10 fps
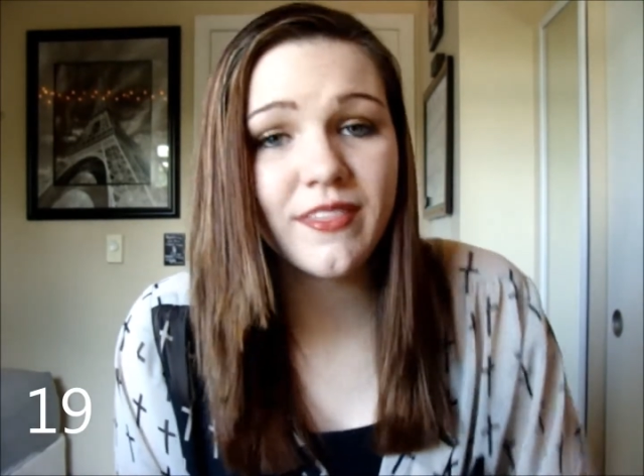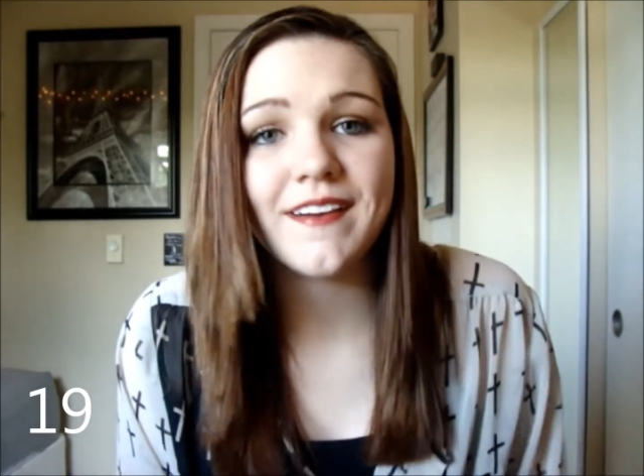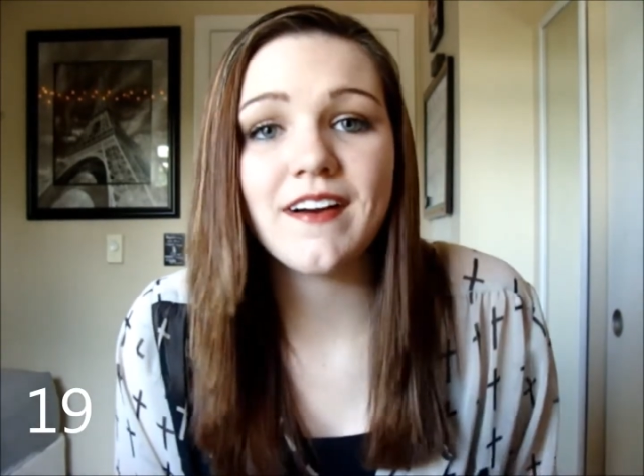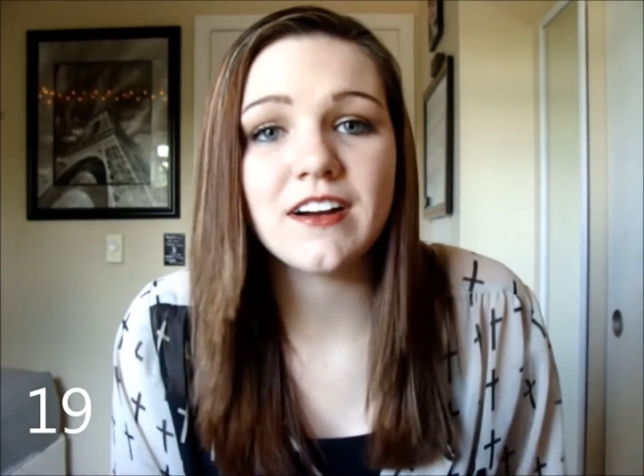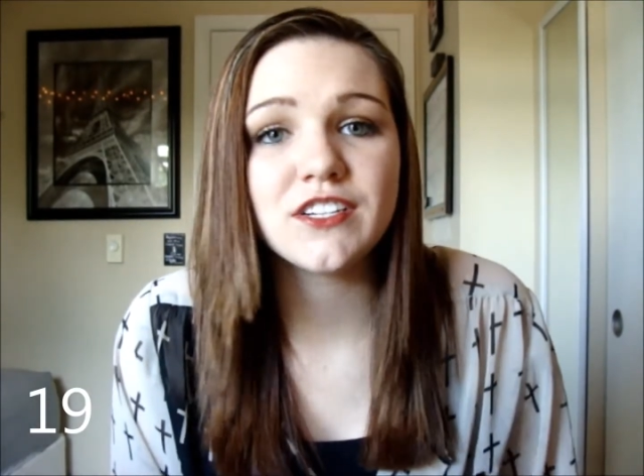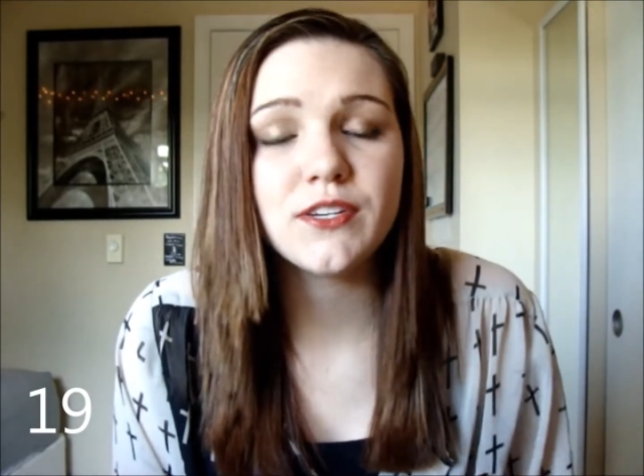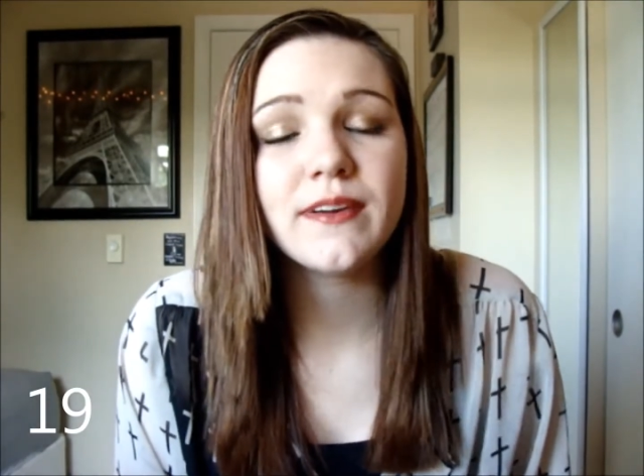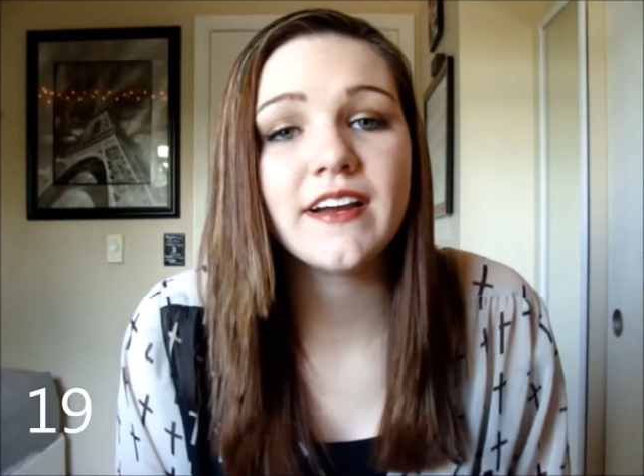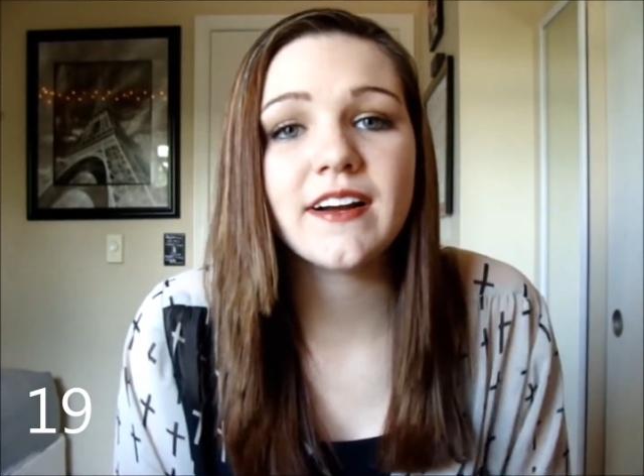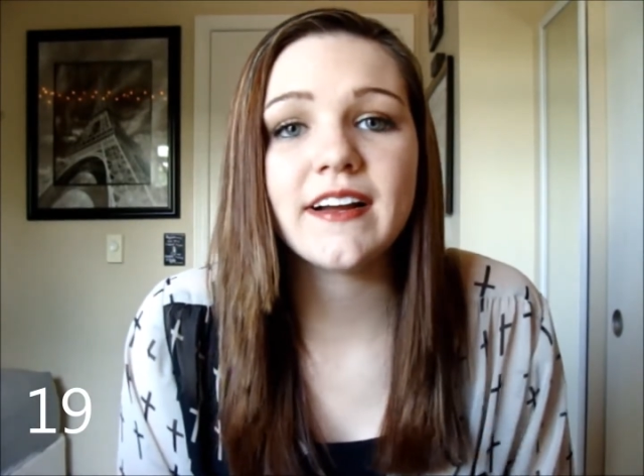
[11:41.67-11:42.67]
There are 2
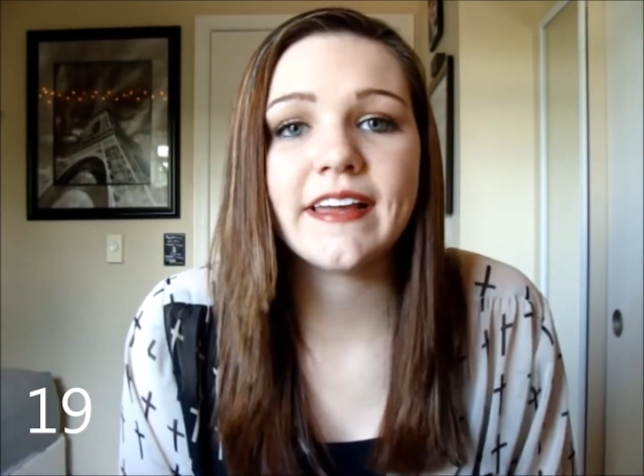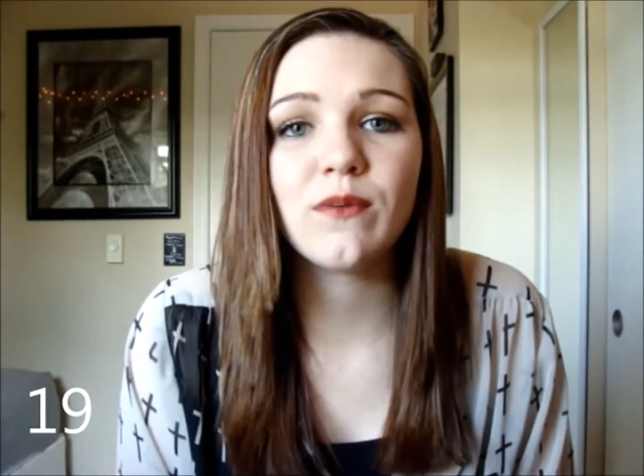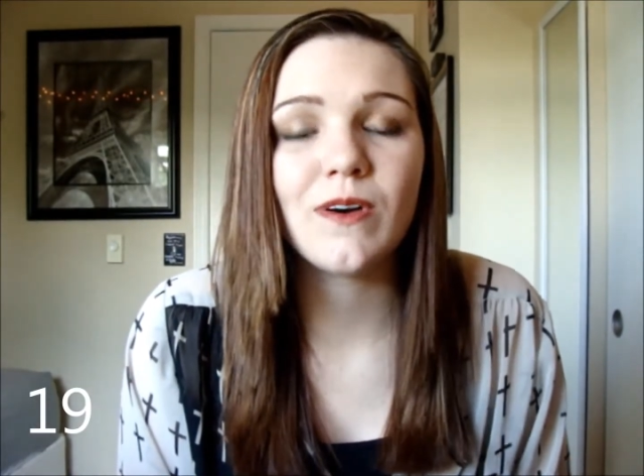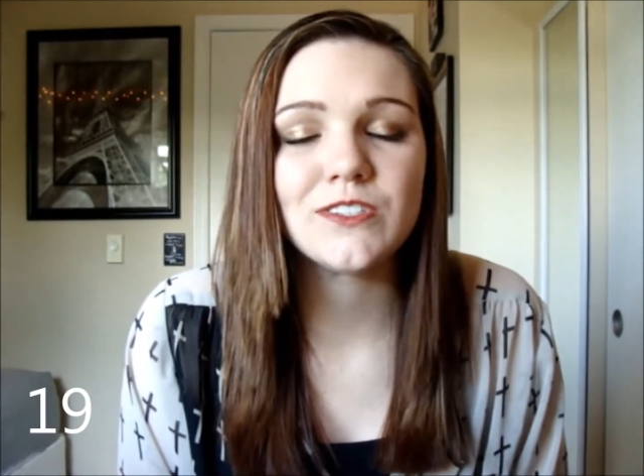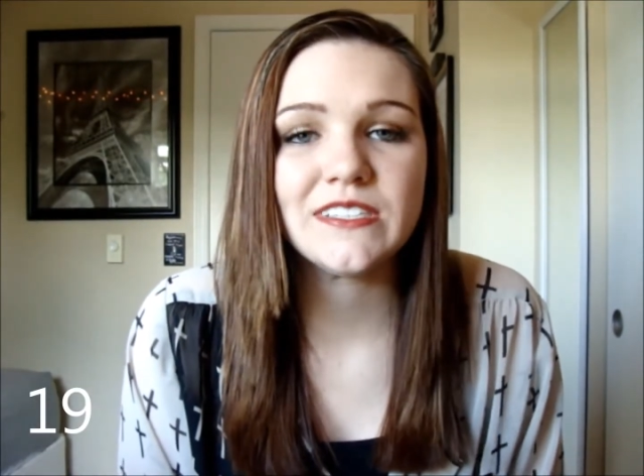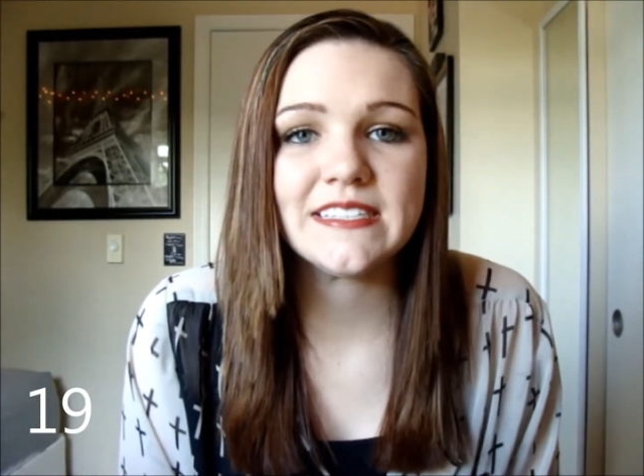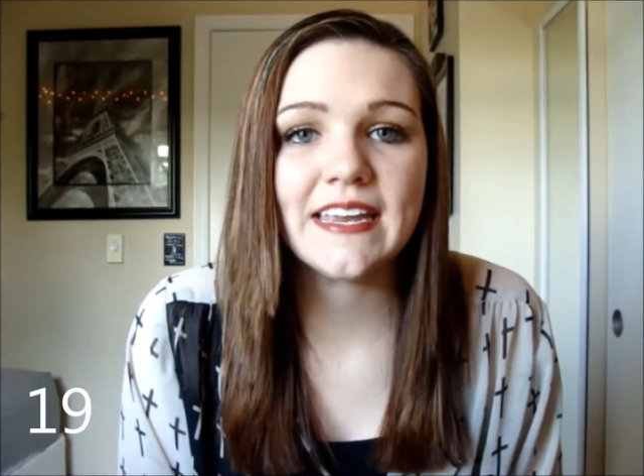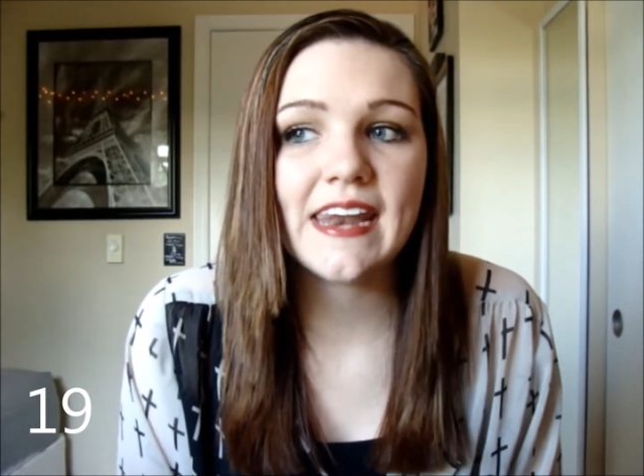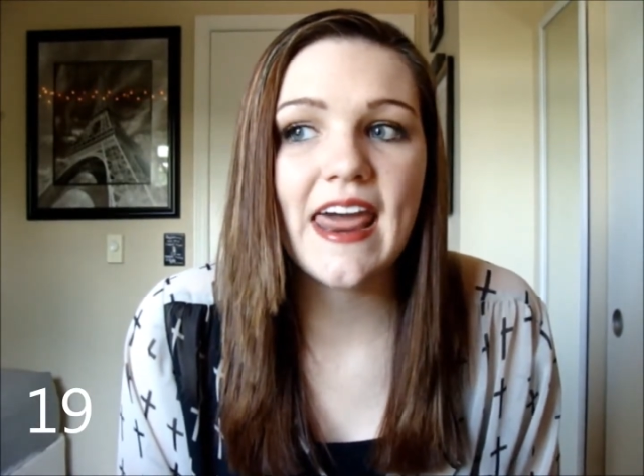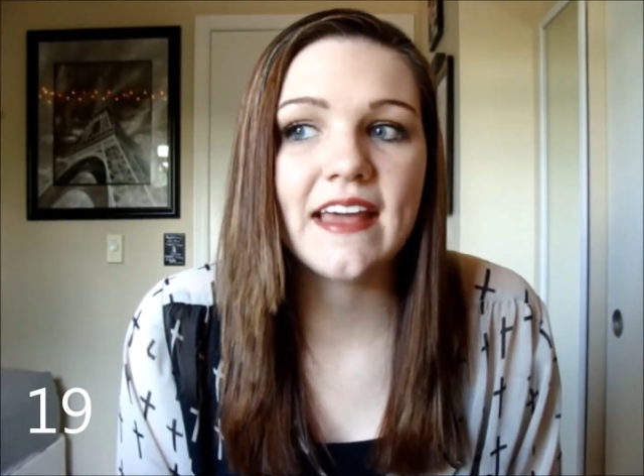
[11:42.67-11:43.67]
here in
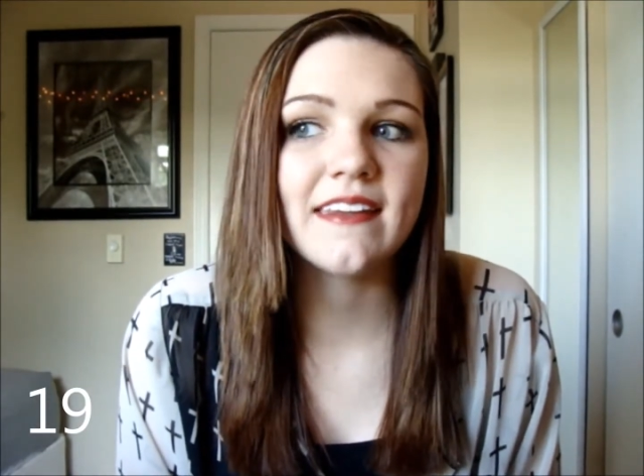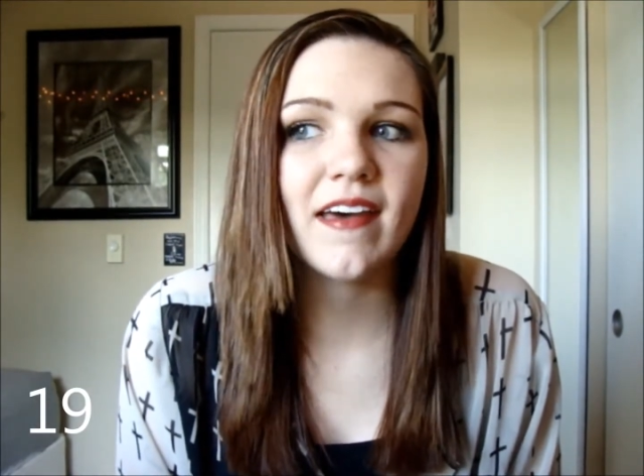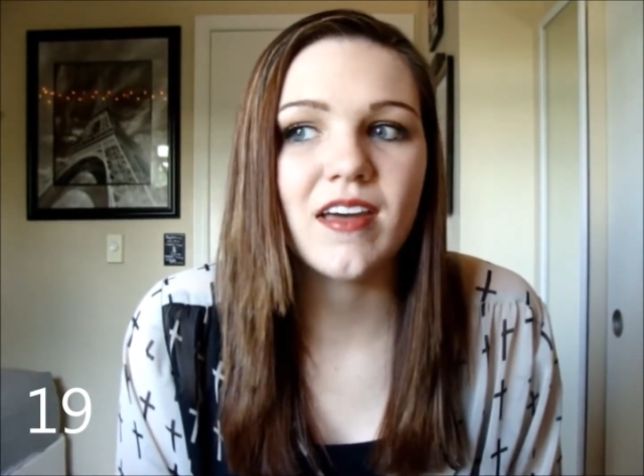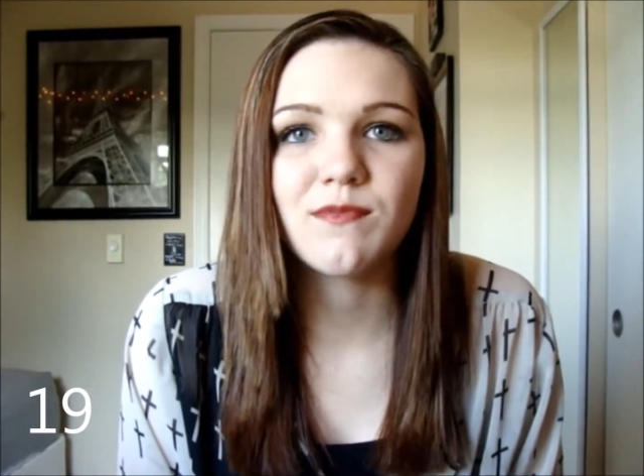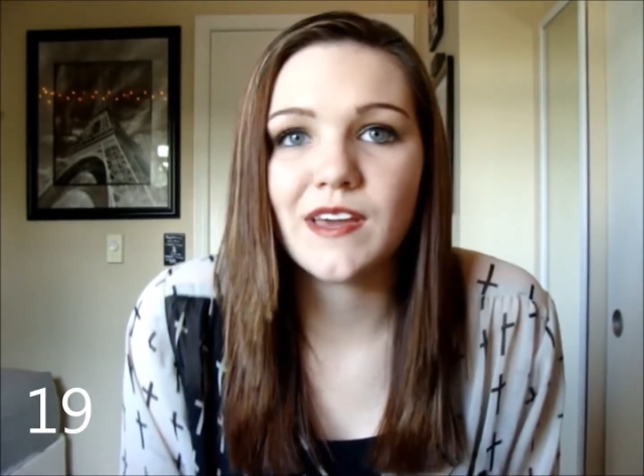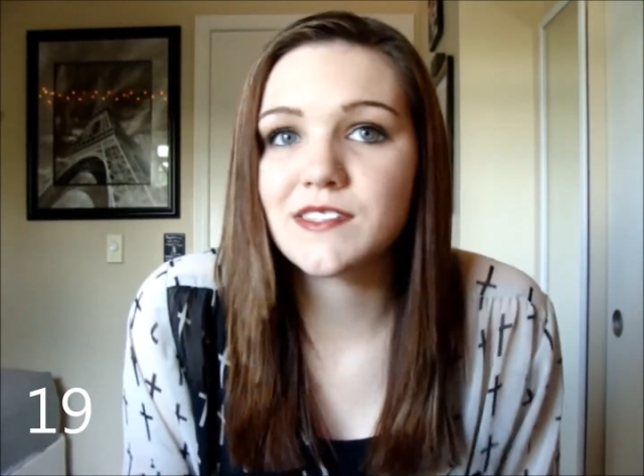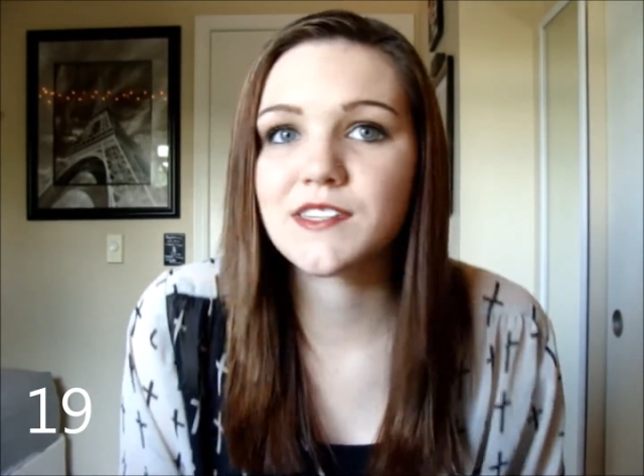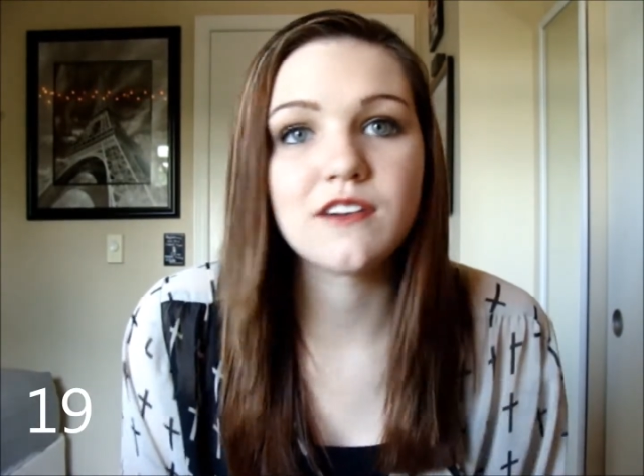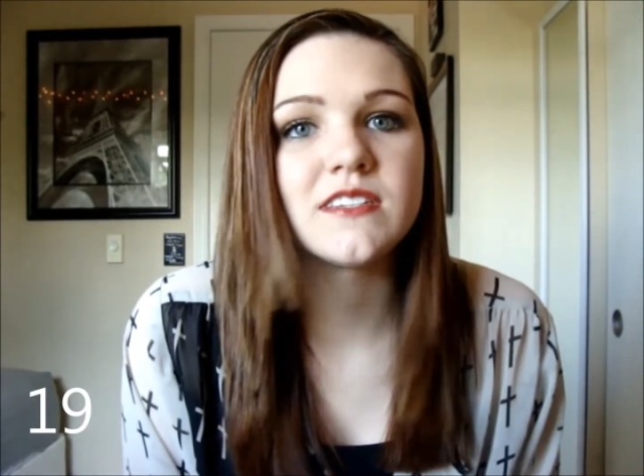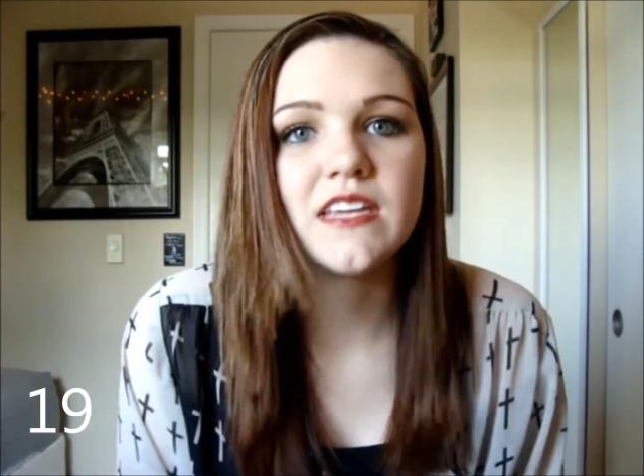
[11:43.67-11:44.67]
Washington and I have yet to
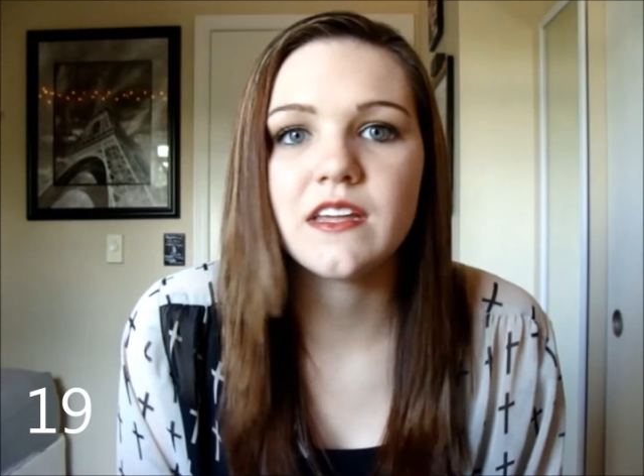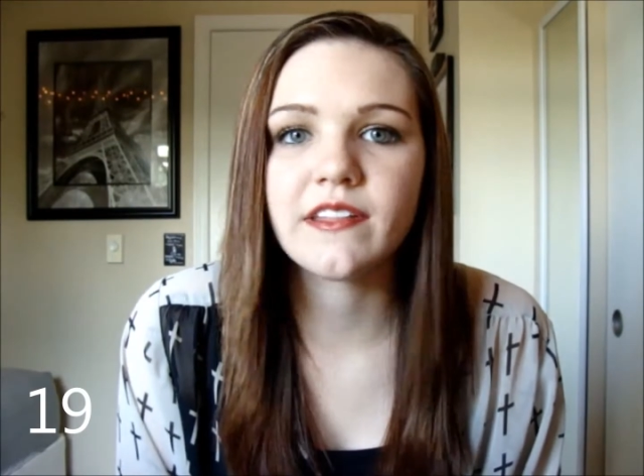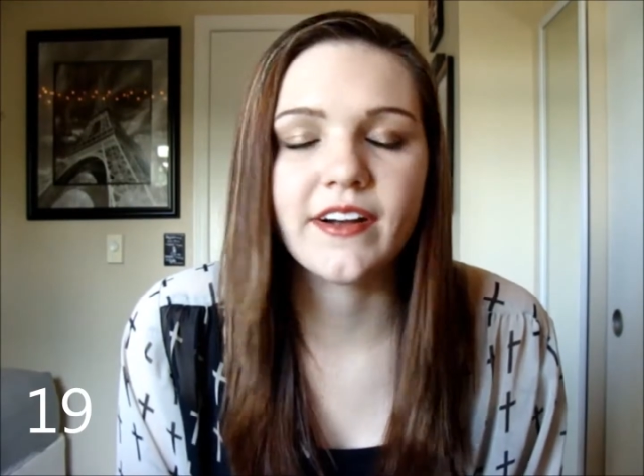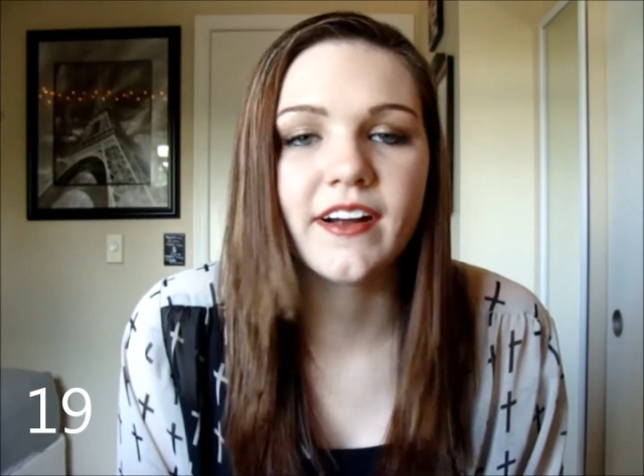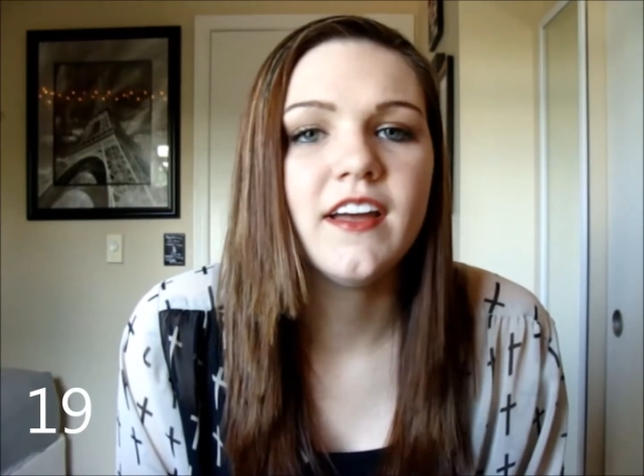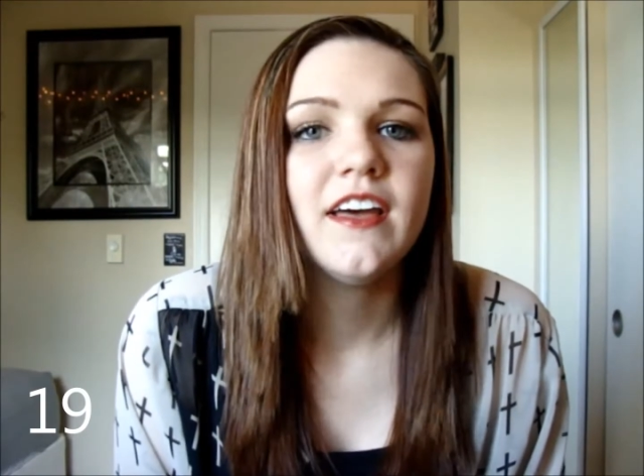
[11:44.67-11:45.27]
go to either.